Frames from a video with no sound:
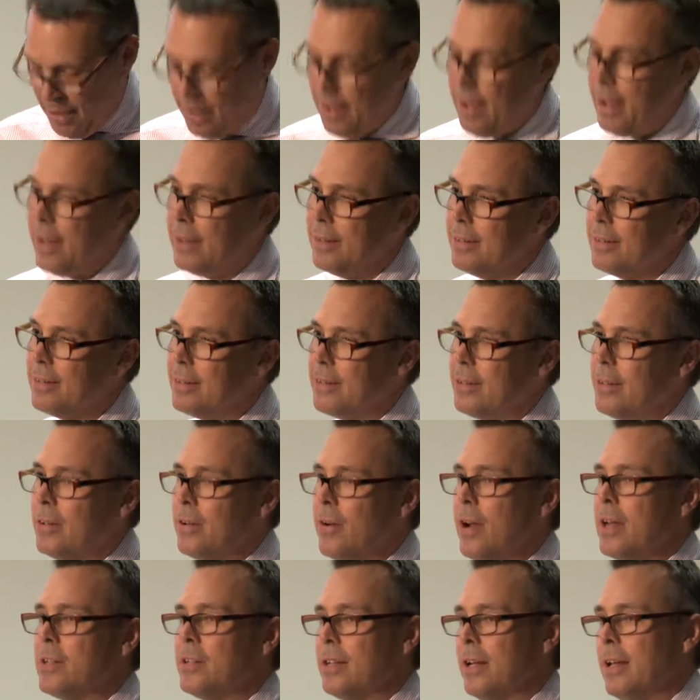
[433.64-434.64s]
And
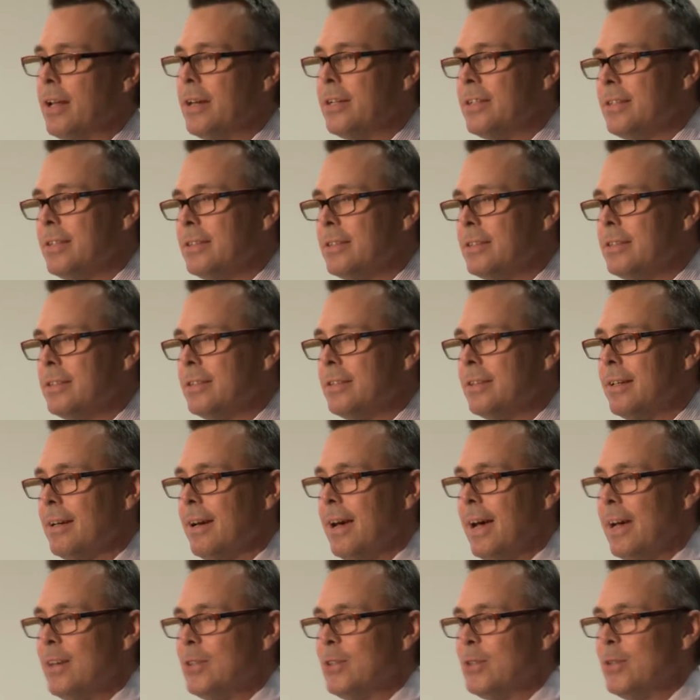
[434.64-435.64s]
congratulations,
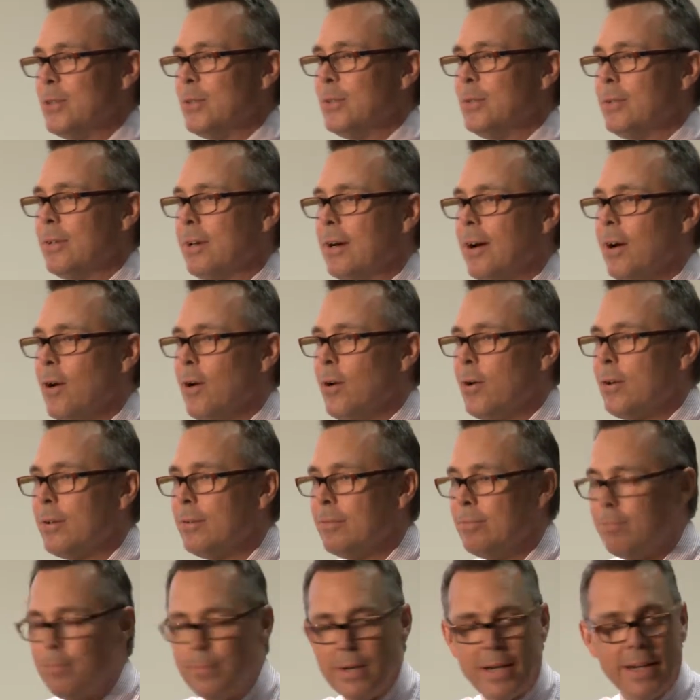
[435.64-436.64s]
Andrew,
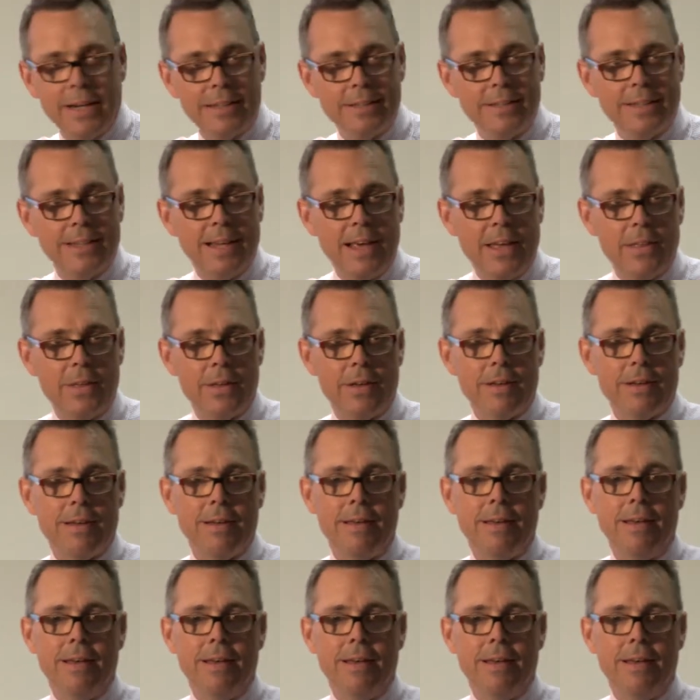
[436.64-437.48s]
on bringing together